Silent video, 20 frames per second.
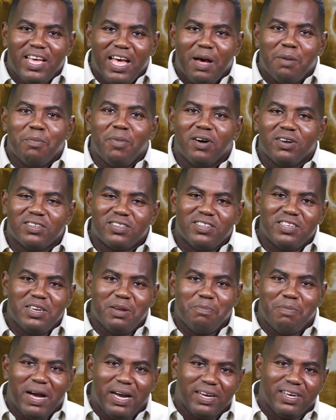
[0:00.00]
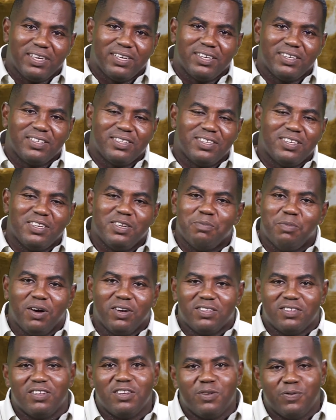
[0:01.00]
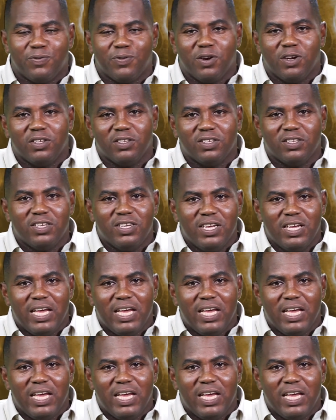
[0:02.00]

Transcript: a box in the back to the box in the front.